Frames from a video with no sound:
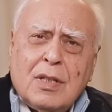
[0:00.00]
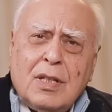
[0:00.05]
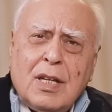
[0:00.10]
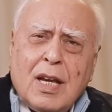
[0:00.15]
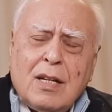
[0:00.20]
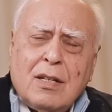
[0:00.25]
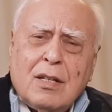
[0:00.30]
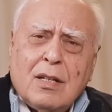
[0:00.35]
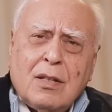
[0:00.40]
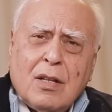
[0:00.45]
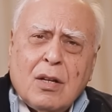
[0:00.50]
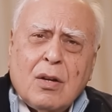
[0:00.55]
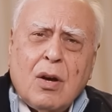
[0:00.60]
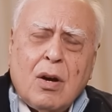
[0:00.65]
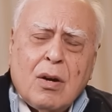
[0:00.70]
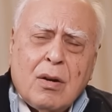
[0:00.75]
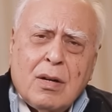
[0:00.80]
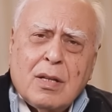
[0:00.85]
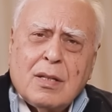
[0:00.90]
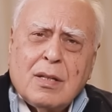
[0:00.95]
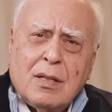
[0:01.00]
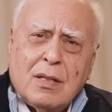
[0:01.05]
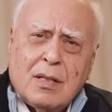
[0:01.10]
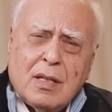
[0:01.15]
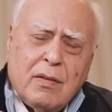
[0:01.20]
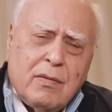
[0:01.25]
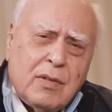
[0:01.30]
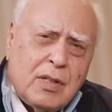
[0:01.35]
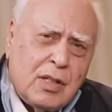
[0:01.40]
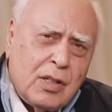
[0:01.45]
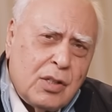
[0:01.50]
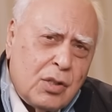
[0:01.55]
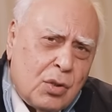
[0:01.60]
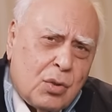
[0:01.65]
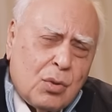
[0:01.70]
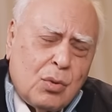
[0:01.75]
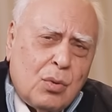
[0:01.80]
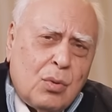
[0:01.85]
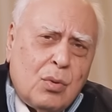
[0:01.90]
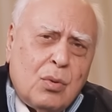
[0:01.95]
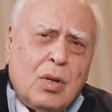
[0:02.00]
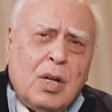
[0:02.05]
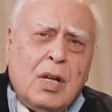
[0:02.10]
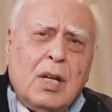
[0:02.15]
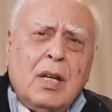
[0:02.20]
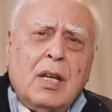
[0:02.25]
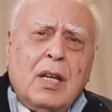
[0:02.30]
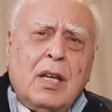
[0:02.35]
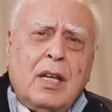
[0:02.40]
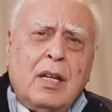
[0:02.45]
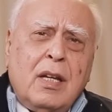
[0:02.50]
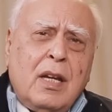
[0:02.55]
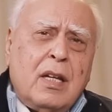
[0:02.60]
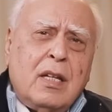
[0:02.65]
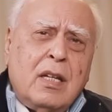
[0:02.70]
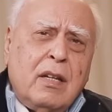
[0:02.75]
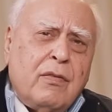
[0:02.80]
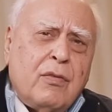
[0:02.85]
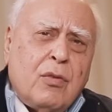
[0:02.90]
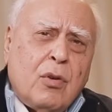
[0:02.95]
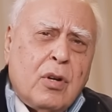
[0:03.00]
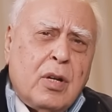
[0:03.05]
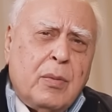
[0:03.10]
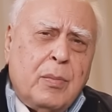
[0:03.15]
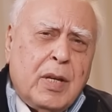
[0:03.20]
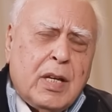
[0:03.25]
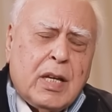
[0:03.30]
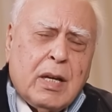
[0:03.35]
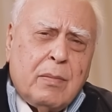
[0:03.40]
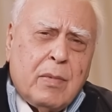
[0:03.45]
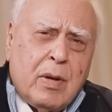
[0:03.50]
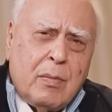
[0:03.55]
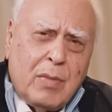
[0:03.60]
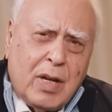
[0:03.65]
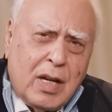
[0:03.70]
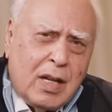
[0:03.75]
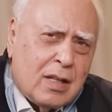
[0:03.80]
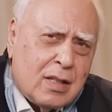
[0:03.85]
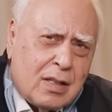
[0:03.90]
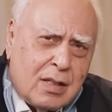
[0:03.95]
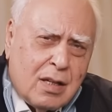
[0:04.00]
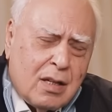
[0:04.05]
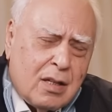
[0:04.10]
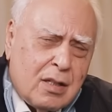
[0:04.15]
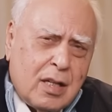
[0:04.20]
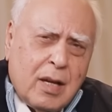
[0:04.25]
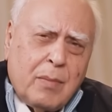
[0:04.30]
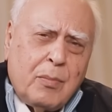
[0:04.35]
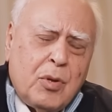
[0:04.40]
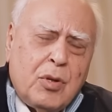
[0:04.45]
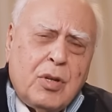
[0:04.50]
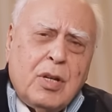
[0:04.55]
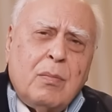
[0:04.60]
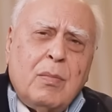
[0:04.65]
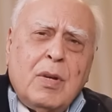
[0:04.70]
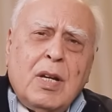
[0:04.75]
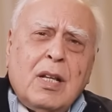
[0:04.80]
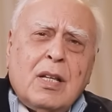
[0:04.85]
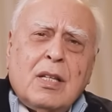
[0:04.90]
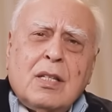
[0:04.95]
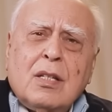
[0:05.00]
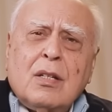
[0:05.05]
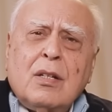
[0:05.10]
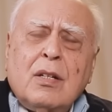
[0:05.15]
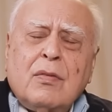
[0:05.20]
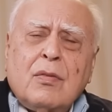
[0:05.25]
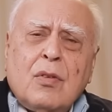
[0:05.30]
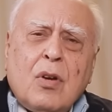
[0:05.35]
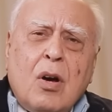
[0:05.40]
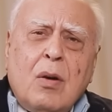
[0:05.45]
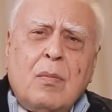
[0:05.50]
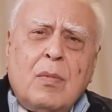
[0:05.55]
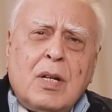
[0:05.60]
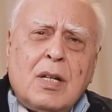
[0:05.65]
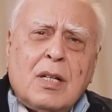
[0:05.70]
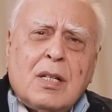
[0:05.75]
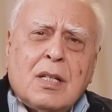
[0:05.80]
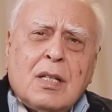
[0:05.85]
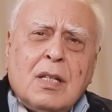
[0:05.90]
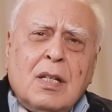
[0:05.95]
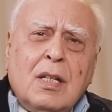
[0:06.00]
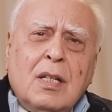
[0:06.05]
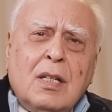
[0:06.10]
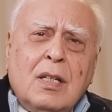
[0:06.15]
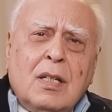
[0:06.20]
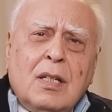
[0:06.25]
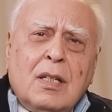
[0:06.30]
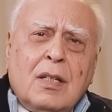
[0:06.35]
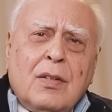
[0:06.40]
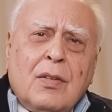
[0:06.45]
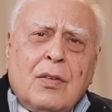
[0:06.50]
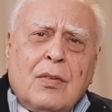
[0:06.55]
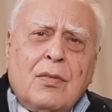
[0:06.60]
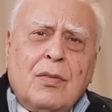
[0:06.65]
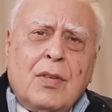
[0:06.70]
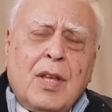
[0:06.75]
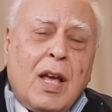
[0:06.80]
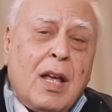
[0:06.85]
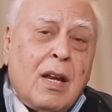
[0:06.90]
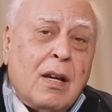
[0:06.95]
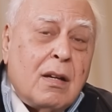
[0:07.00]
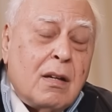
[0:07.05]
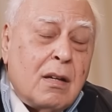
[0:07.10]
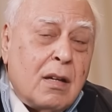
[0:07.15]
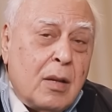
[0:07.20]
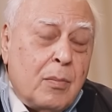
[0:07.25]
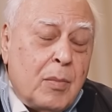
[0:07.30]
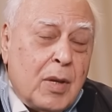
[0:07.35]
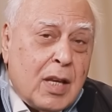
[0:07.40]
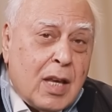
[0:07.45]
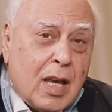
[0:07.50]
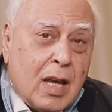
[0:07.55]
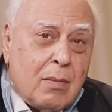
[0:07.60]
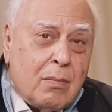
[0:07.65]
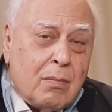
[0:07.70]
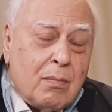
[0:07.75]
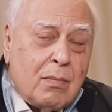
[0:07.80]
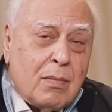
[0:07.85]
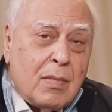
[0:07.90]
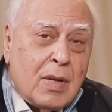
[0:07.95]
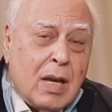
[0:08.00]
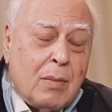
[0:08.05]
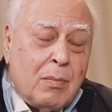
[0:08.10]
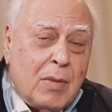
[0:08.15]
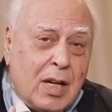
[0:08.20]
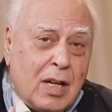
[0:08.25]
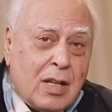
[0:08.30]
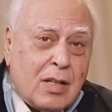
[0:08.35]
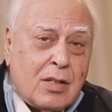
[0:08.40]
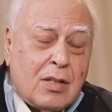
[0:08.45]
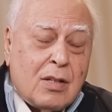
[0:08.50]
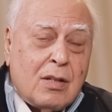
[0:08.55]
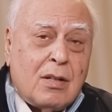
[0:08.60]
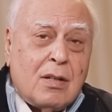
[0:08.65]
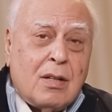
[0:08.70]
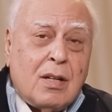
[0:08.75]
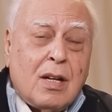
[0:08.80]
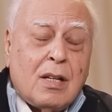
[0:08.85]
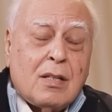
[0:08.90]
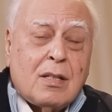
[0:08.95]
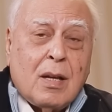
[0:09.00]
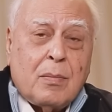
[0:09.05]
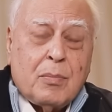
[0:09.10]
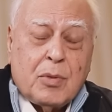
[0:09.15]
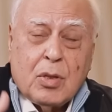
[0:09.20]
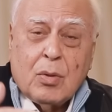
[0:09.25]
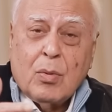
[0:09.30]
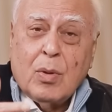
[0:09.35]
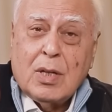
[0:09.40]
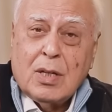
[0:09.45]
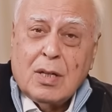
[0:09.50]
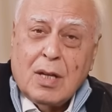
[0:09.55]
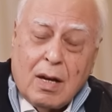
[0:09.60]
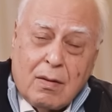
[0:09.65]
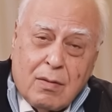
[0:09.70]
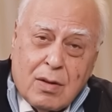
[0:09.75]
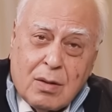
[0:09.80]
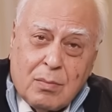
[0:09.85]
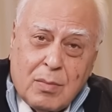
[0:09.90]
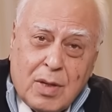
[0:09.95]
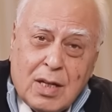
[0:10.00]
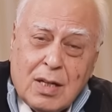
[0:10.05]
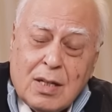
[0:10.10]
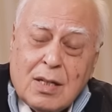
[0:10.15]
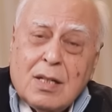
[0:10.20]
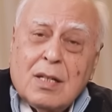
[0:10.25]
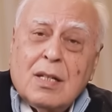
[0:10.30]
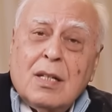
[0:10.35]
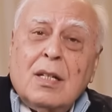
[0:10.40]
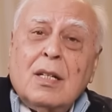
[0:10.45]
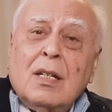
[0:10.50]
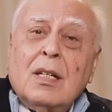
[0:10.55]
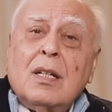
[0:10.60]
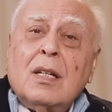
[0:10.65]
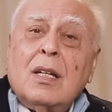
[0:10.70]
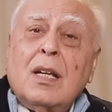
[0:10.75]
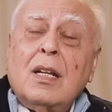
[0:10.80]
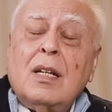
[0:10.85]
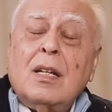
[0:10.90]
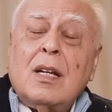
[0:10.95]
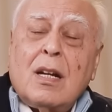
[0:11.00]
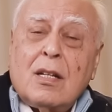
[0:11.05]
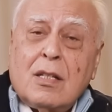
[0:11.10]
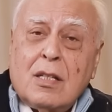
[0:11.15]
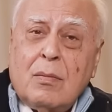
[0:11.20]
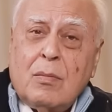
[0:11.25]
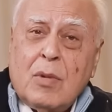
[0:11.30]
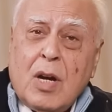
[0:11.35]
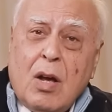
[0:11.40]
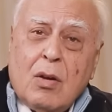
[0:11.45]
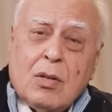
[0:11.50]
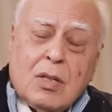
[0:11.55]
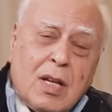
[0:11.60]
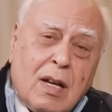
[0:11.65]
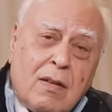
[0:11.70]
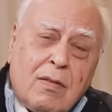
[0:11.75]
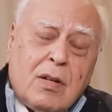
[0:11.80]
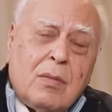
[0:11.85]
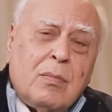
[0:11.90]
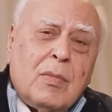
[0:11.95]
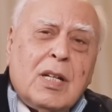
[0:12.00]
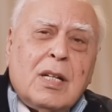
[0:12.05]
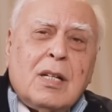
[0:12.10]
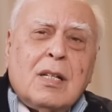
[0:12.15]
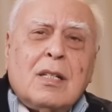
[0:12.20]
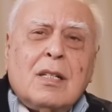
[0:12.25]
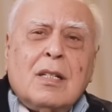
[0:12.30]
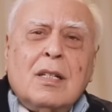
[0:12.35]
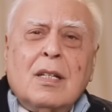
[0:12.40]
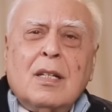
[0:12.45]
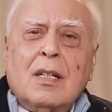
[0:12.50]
He entered the Congress in 72. In 84, he became a minister, deputy minister of commerce. Then he became a minister in a subsequent government, in Narasimha Rao's government.